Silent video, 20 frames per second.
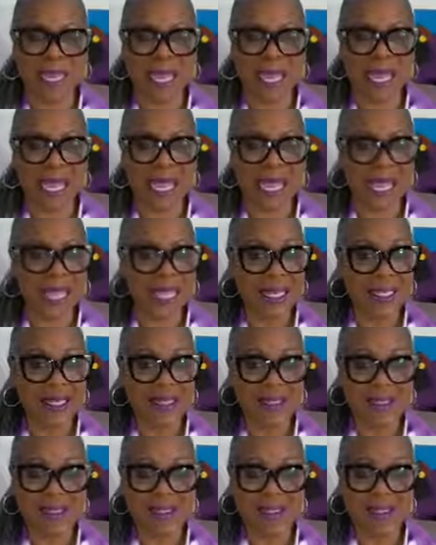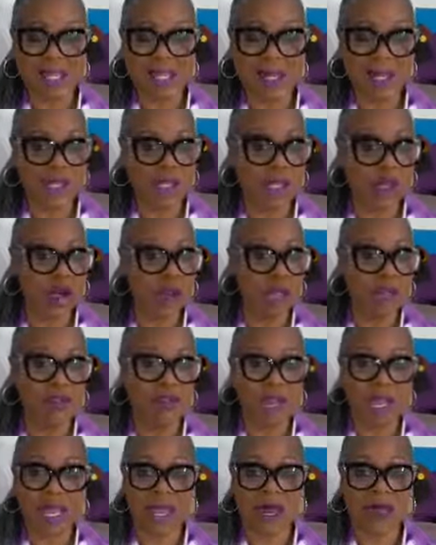And, have
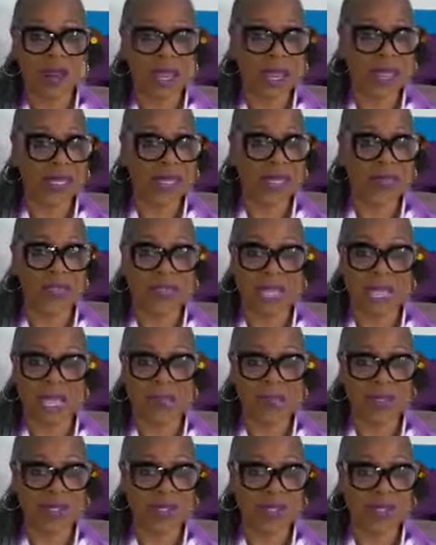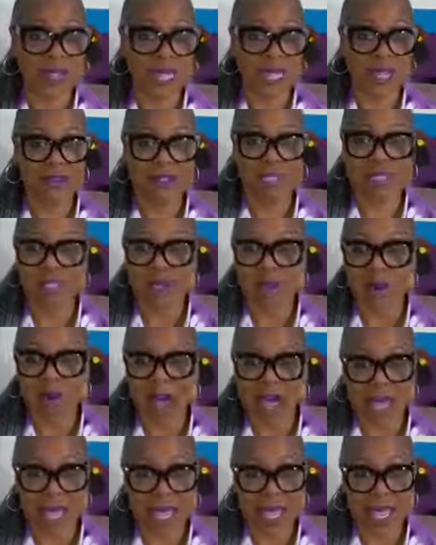you ever had those times in your lives? I know
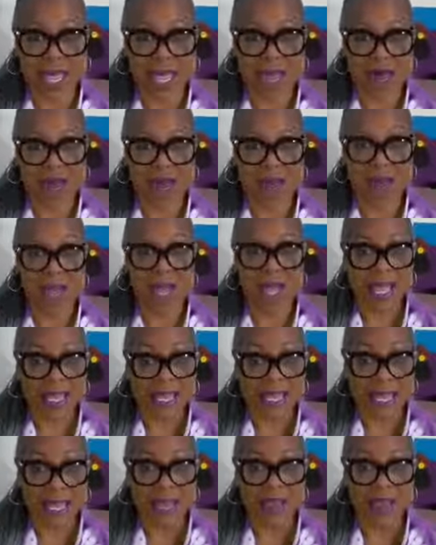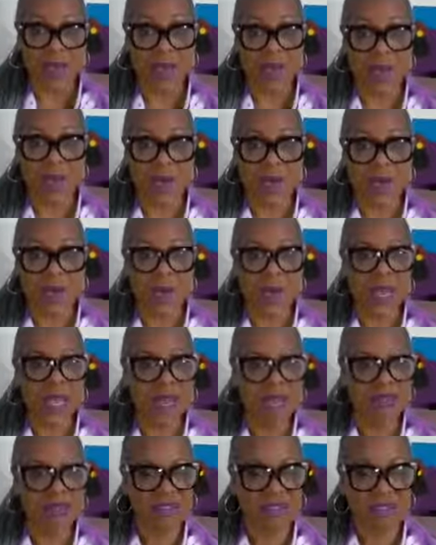I have in my life when
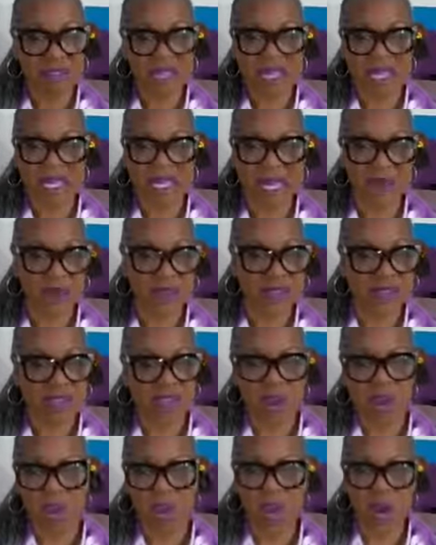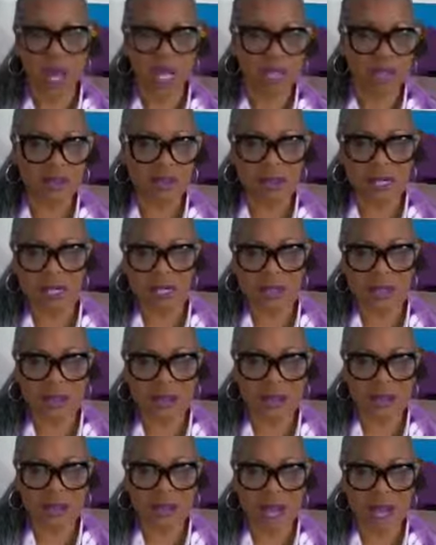I felt like I was just wandering.
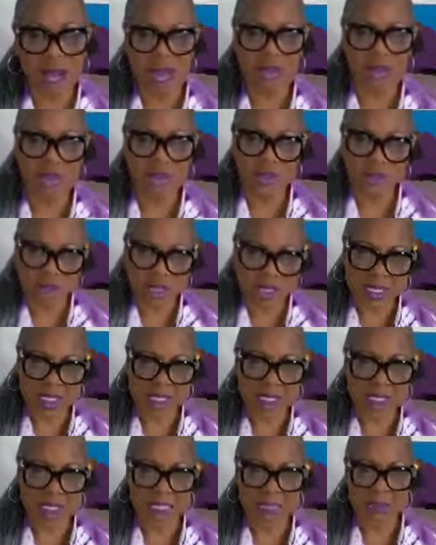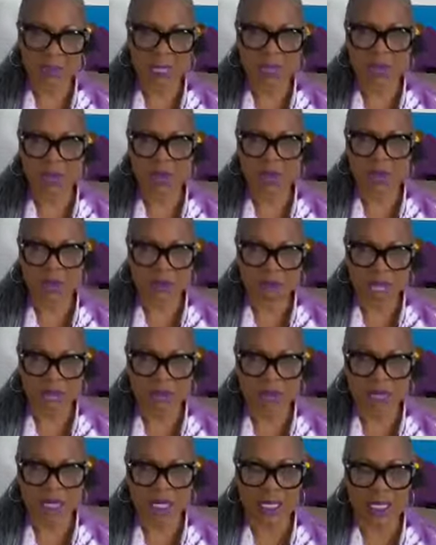I was doing things, but I was
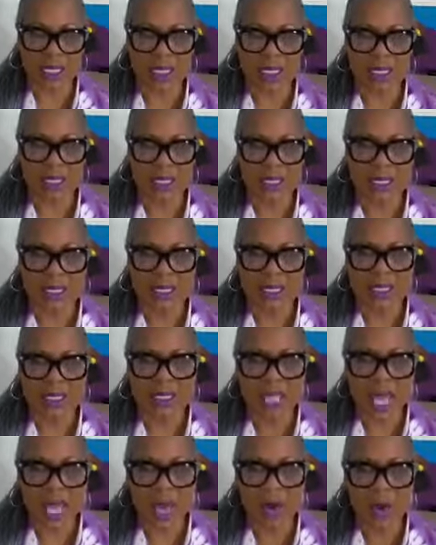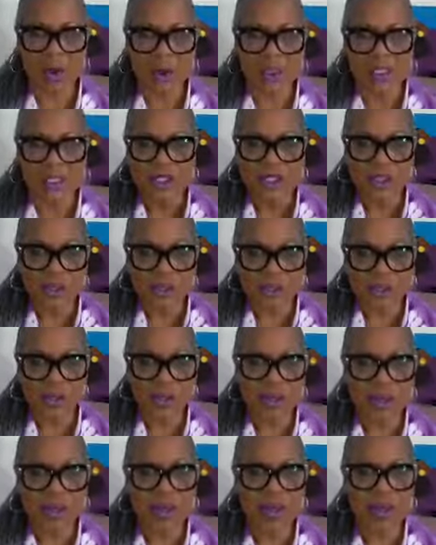wandering, not quite sure
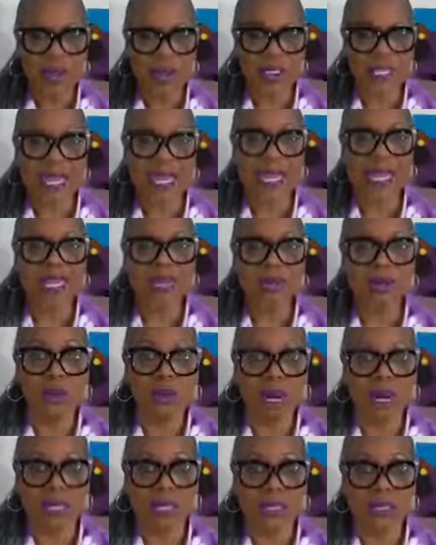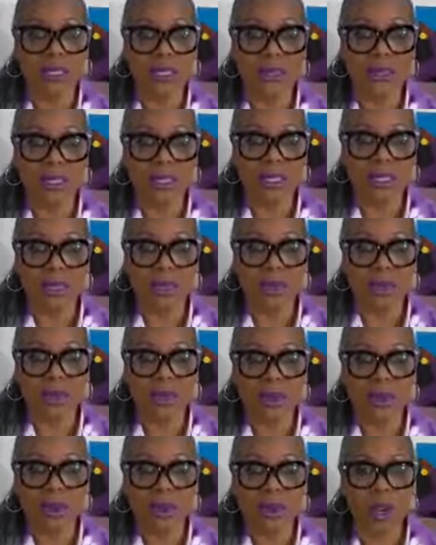where the end was and
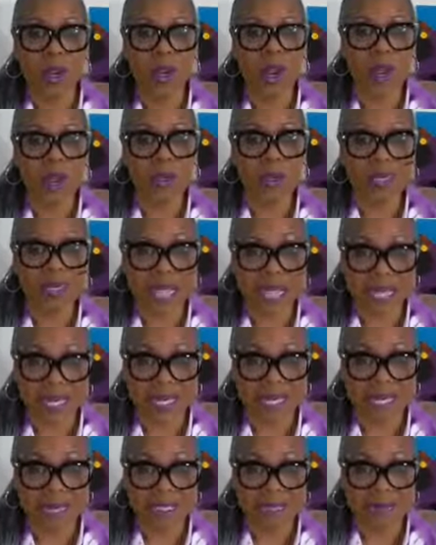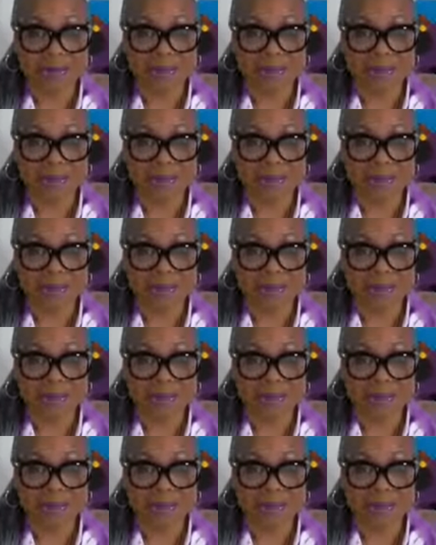where I was headed.